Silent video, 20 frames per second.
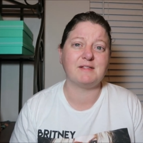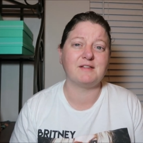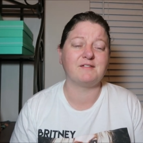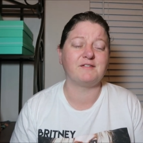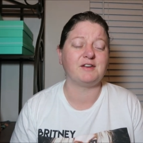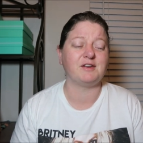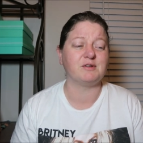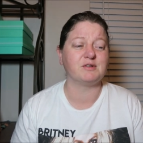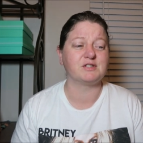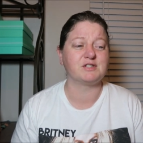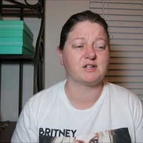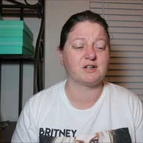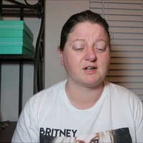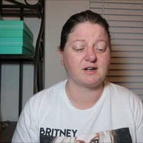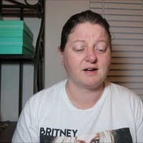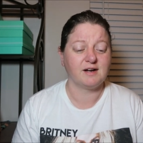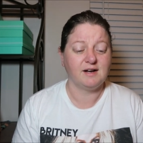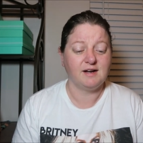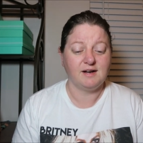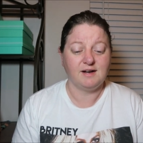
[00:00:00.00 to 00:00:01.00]
in the
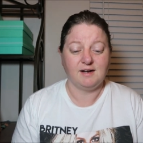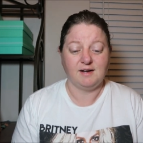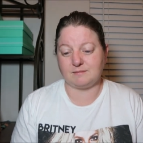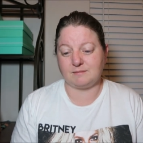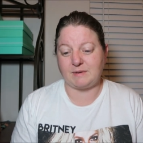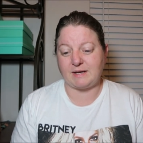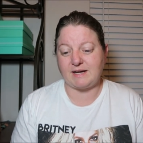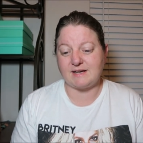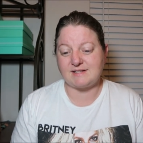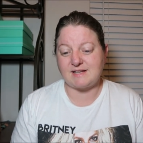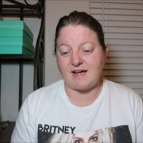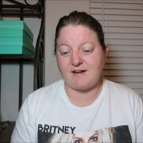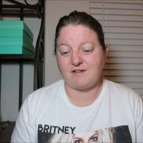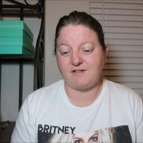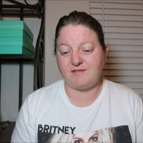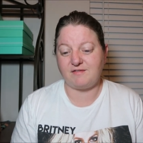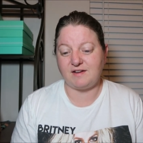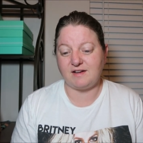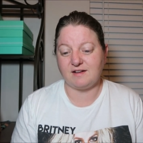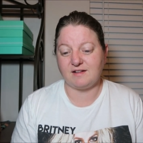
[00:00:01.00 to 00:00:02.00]
future because I
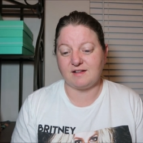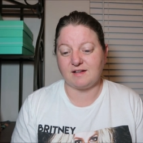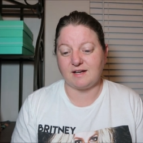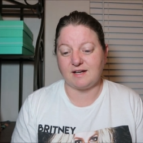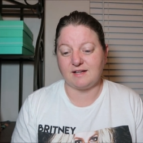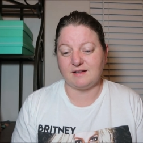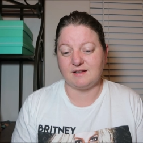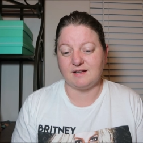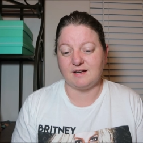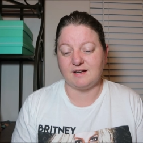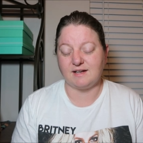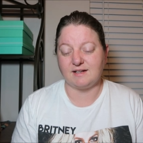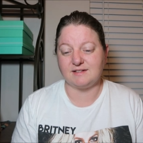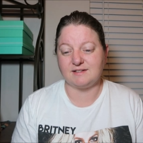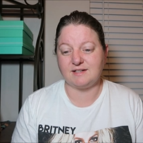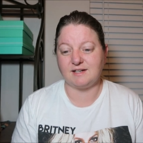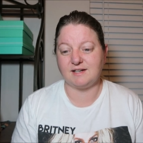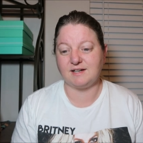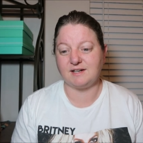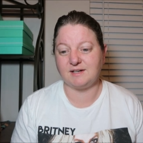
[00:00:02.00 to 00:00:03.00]
have a feeling
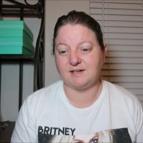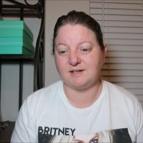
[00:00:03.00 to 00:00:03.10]
that